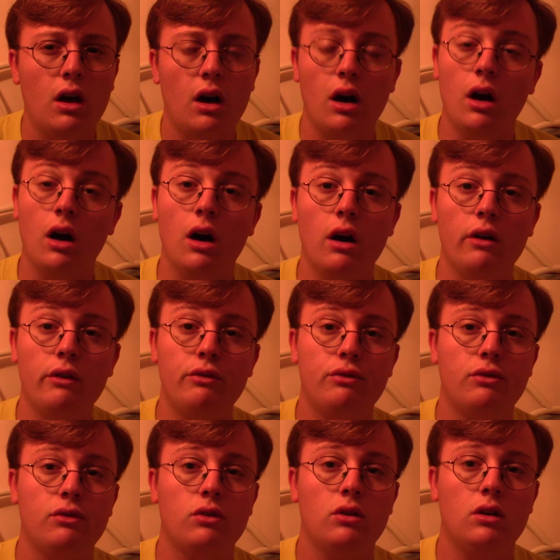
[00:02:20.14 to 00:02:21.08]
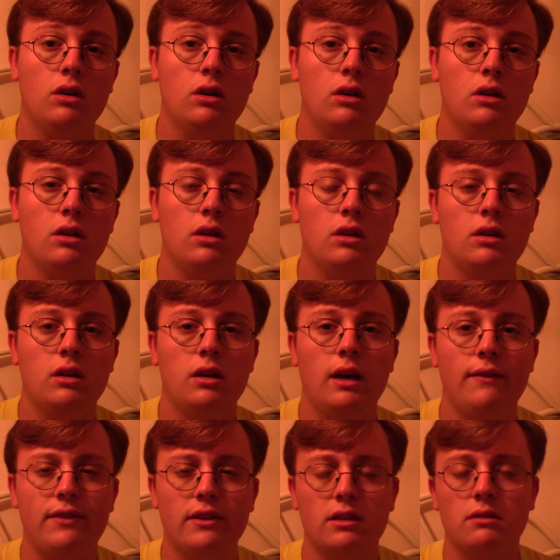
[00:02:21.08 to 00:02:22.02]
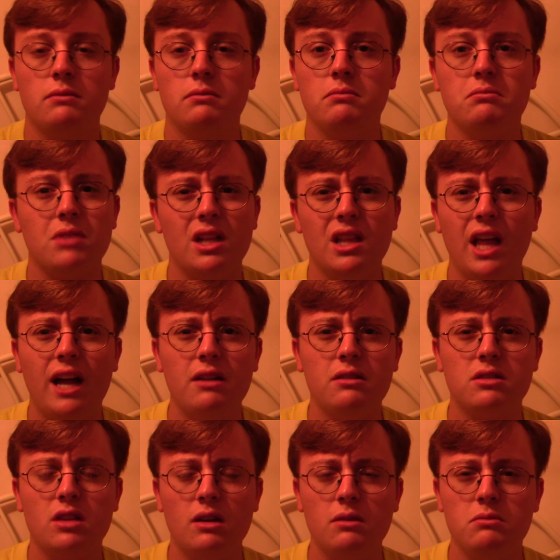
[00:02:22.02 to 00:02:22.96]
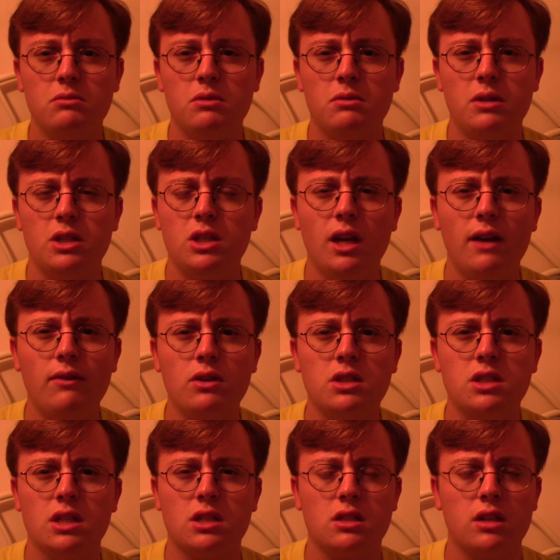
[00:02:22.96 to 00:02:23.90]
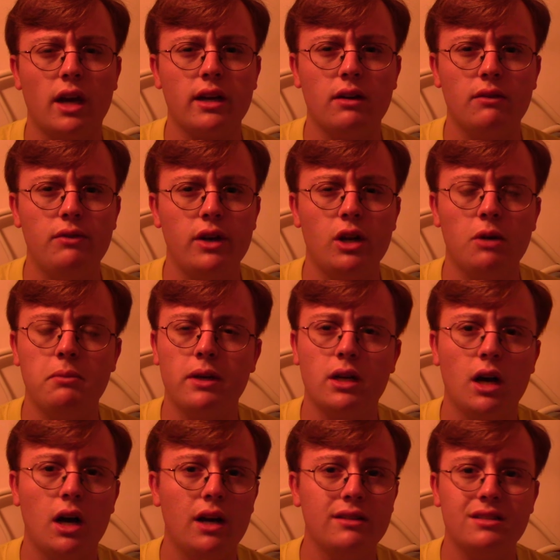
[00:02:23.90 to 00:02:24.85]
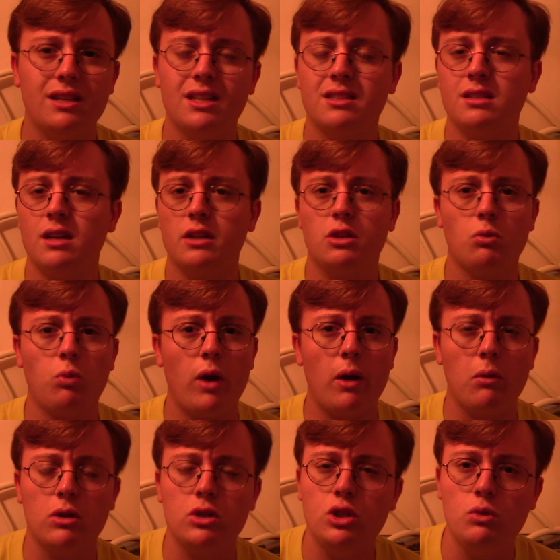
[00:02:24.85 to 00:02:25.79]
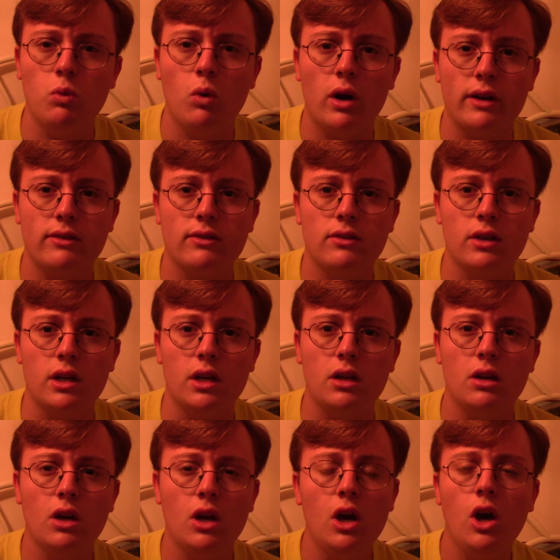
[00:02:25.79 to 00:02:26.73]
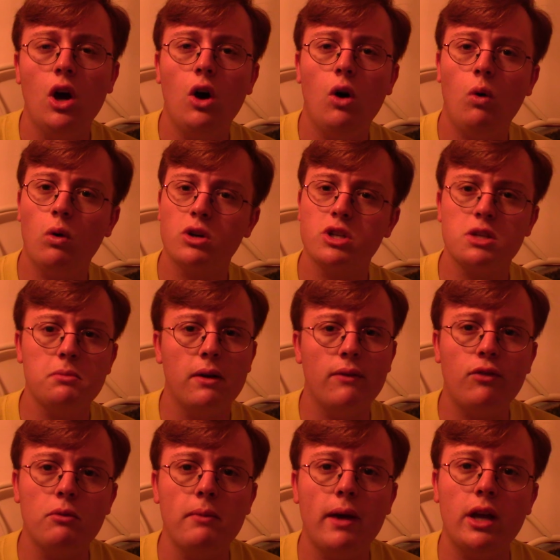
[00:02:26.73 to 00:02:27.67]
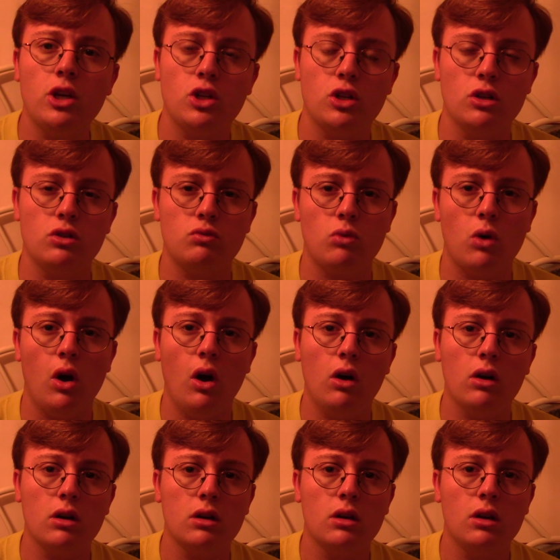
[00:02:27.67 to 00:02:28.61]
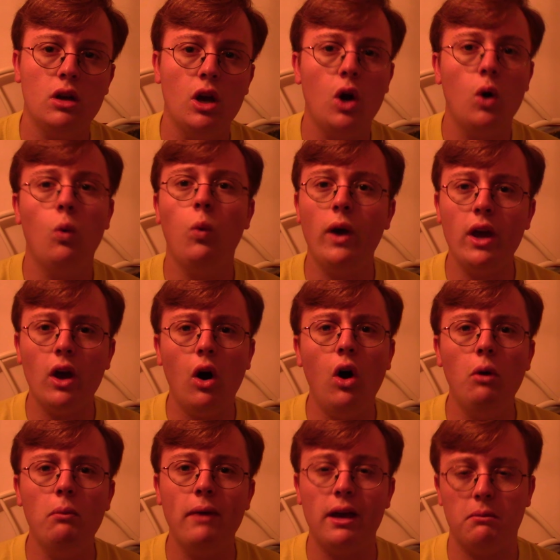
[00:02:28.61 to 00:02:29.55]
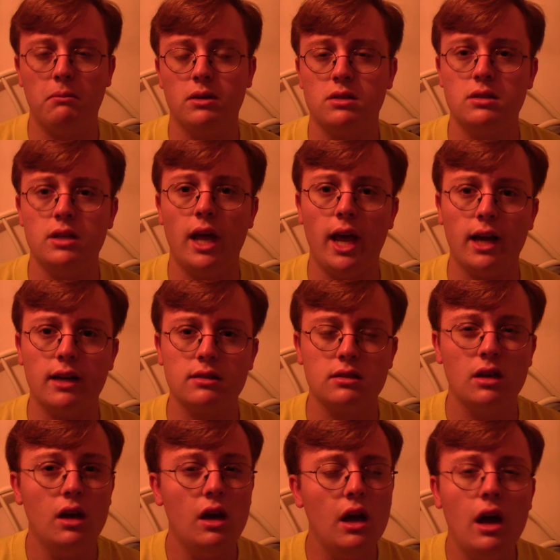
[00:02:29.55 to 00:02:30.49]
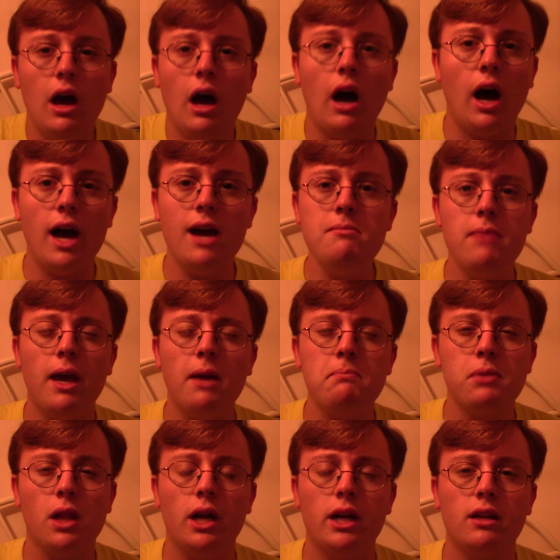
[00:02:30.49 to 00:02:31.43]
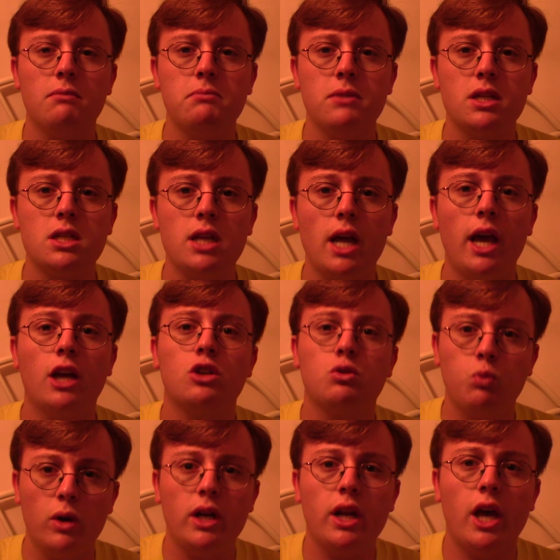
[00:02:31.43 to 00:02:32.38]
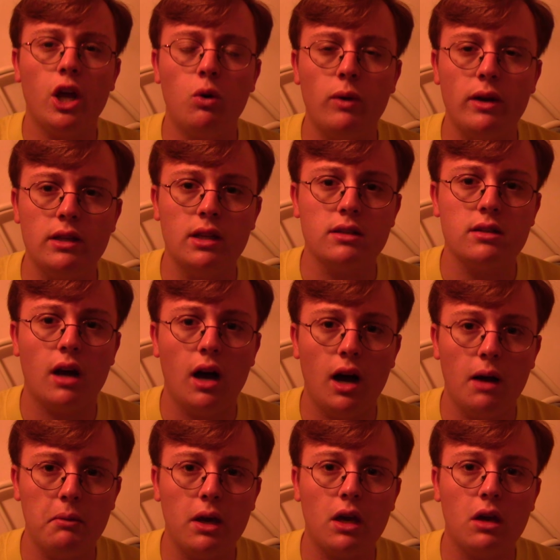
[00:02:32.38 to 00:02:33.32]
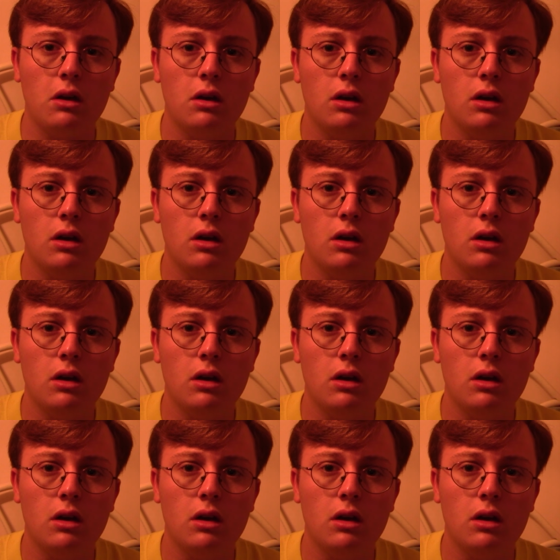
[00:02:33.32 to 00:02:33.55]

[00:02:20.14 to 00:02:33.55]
of if it a lot some you never dislike a video because it's not the railroad you want to see or some information is wrong. We all make mistakes. I made plenty of mistakes when entering this hobby.